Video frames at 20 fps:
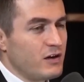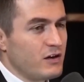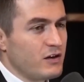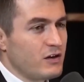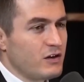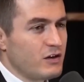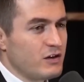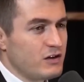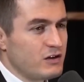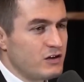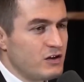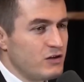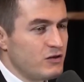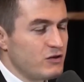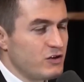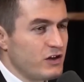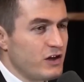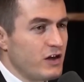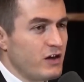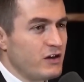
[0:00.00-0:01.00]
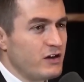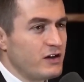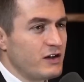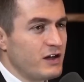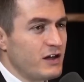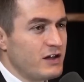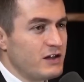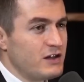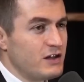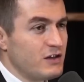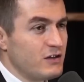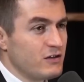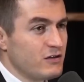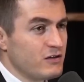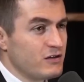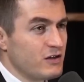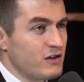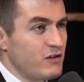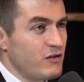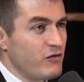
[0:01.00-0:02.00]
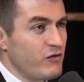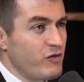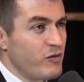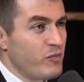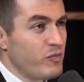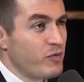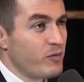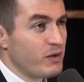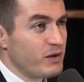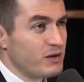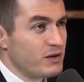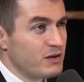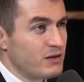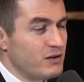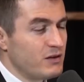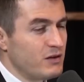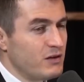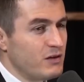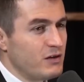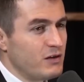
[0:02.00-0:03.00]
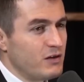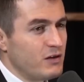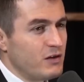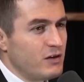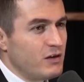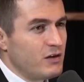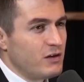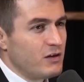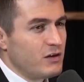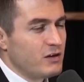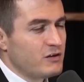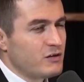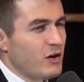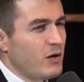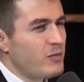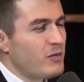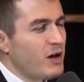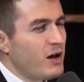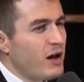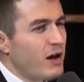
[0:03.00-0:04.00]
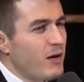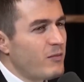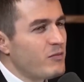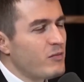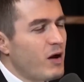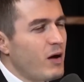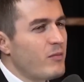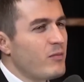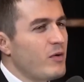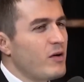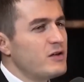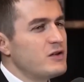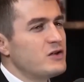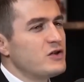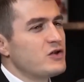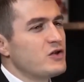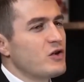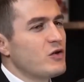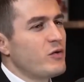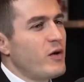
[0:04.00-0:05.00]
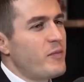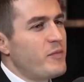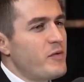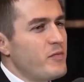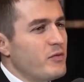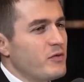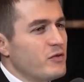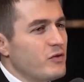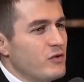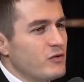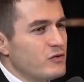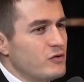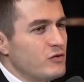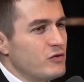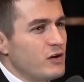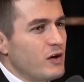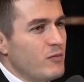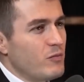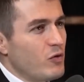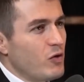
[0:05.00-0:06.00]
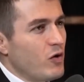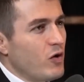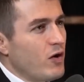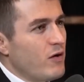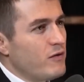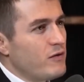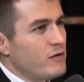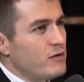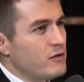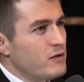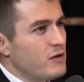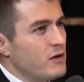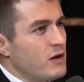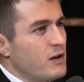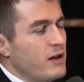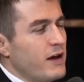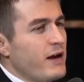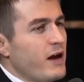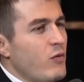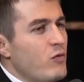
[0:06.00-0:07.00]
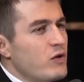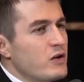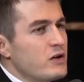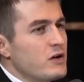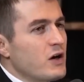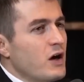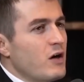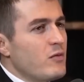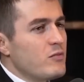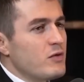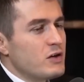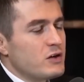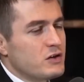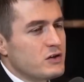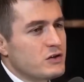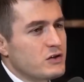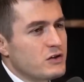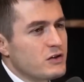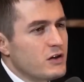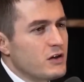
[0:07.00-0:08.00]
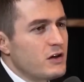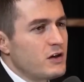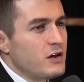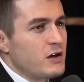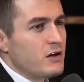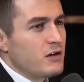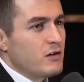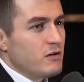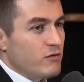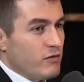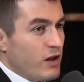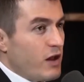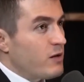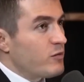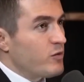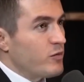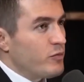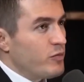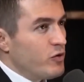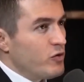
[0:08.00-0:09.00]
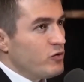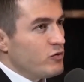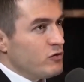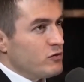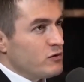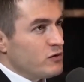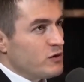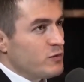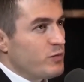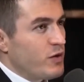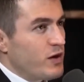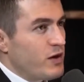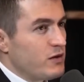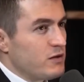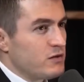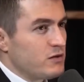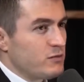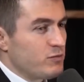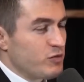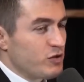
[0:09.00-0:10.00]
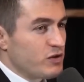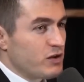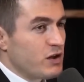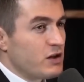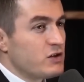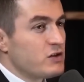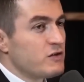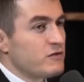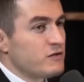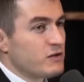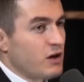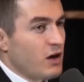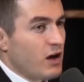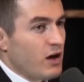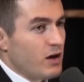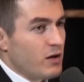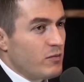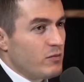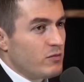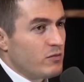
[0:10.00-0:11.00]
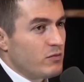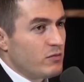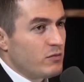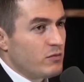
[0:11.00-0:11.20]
continues to carry the ideals that you've implemented. So I'm unsure why people don't do that more often. Like, I wonder how much Vladimir Putin spends percentage of time